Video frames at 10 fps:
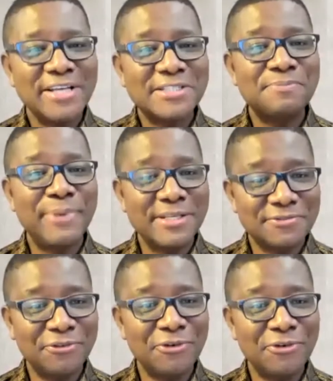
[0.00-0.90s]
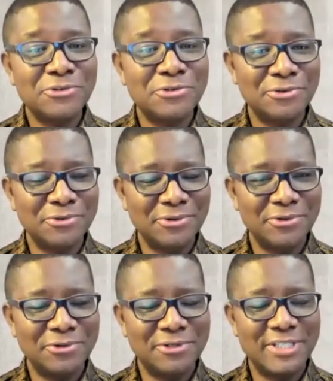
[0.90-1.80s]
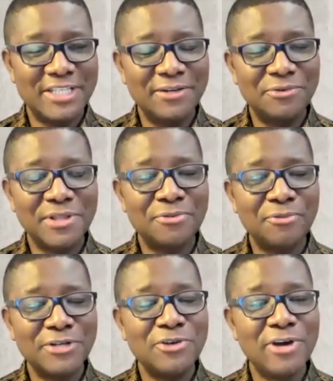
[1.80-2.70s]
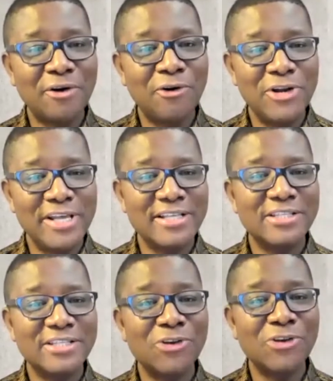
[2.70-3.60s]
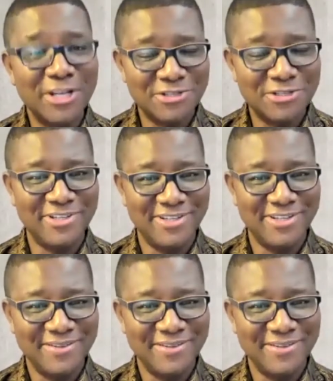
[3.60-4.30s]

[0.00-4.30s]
space for you to deal with what you are calling solitude.